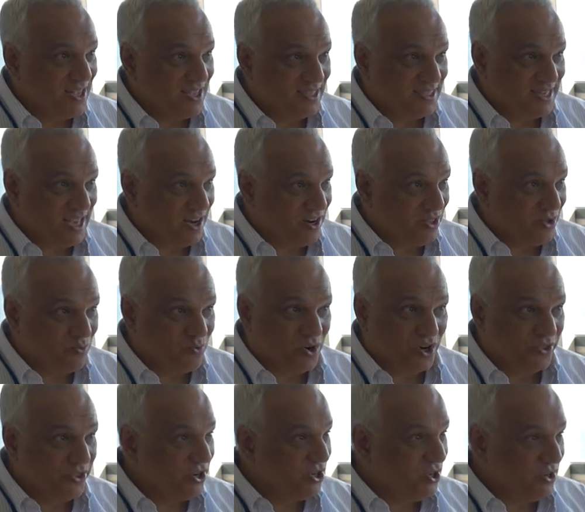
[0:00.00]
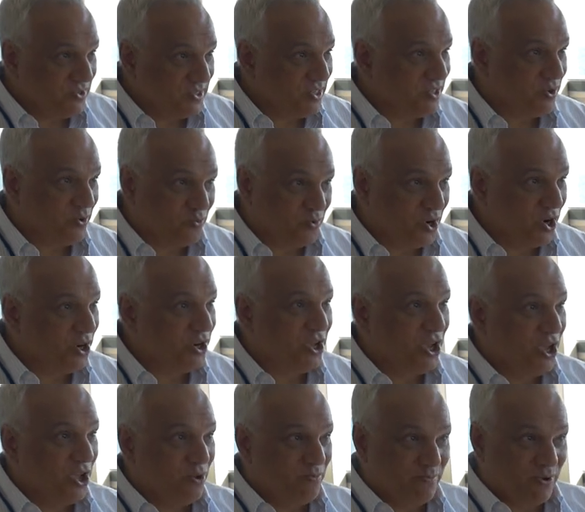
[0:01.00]
state of the world, they're using the word
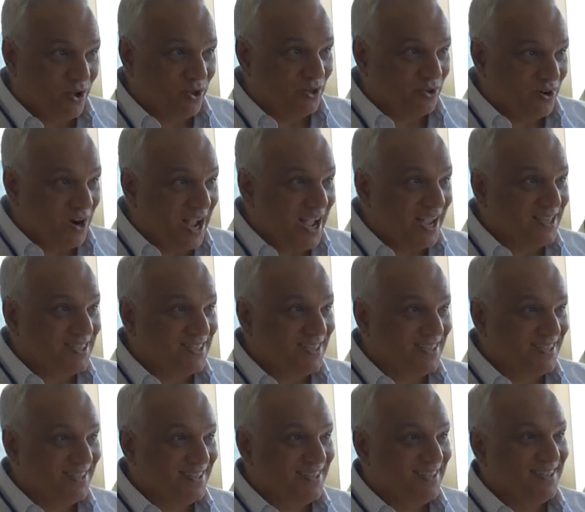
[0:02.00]
polarized.